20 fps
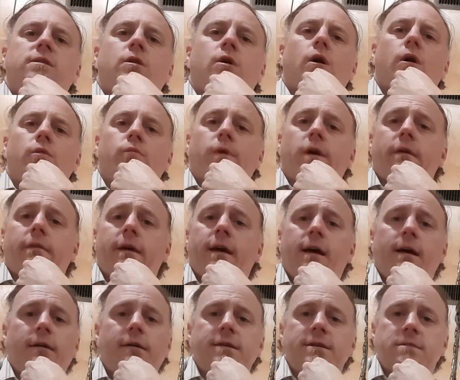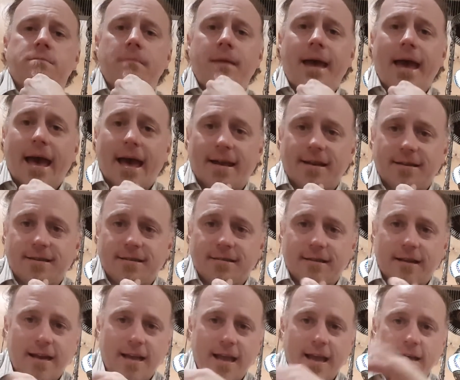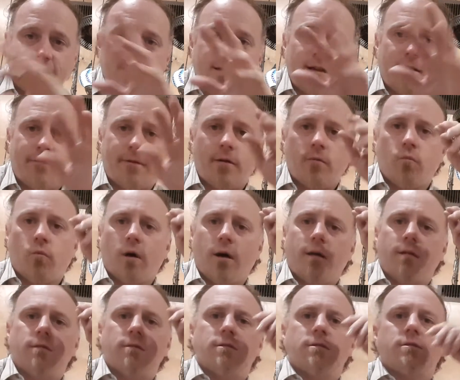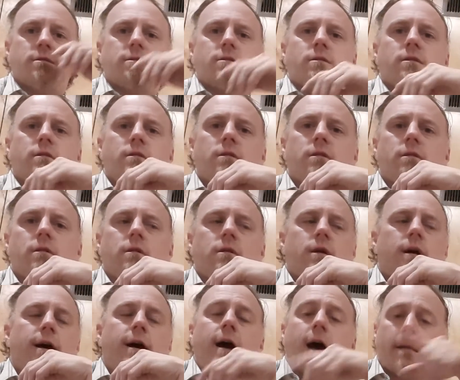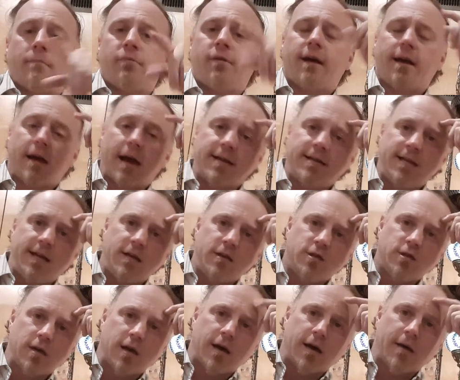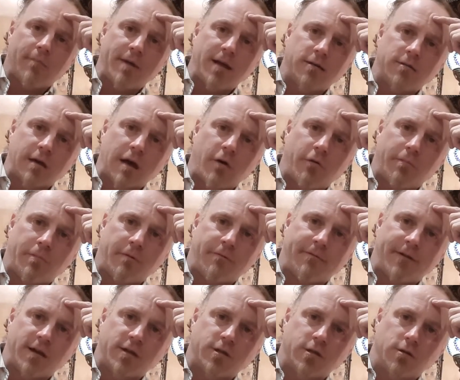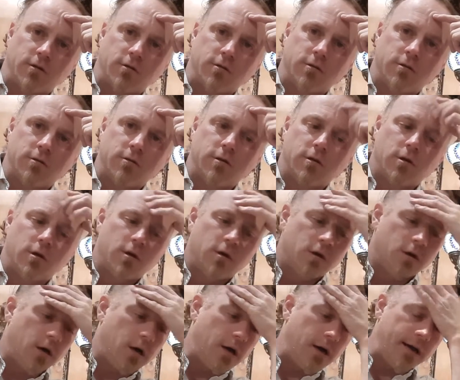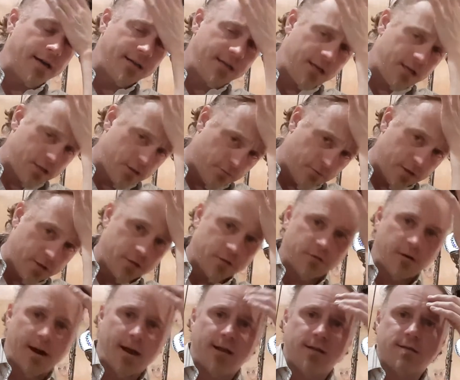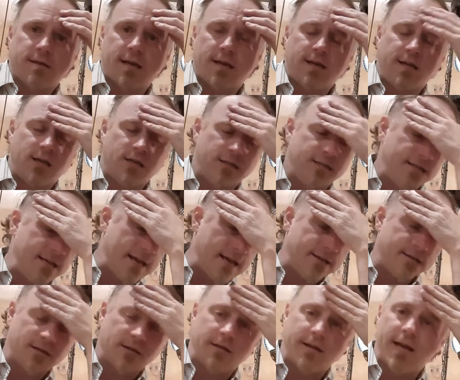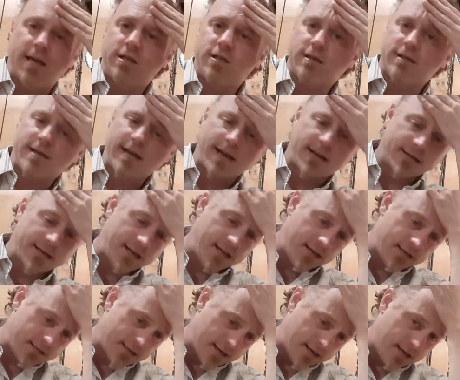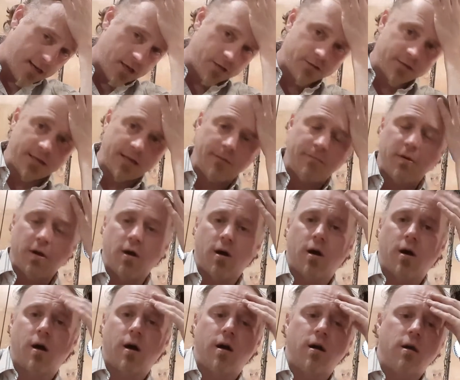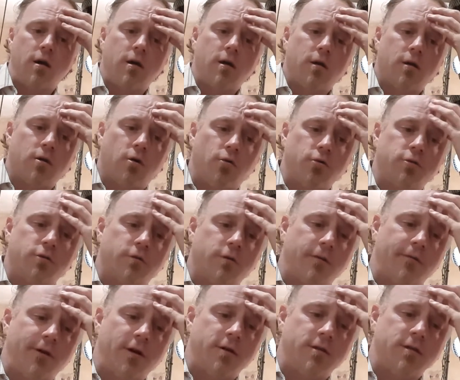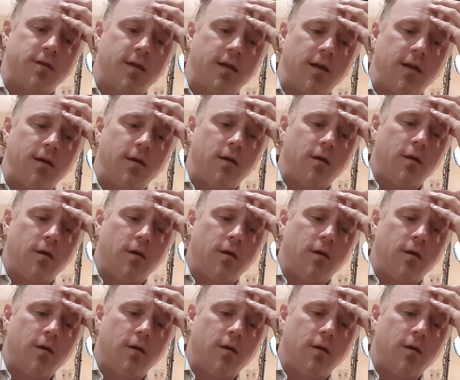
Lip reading: called Where the Hell is Matt? And he has different ones. I teach mental health professionals. I teach restraints, I teach de-escalation techniques, I teach CPR, cultural diversity,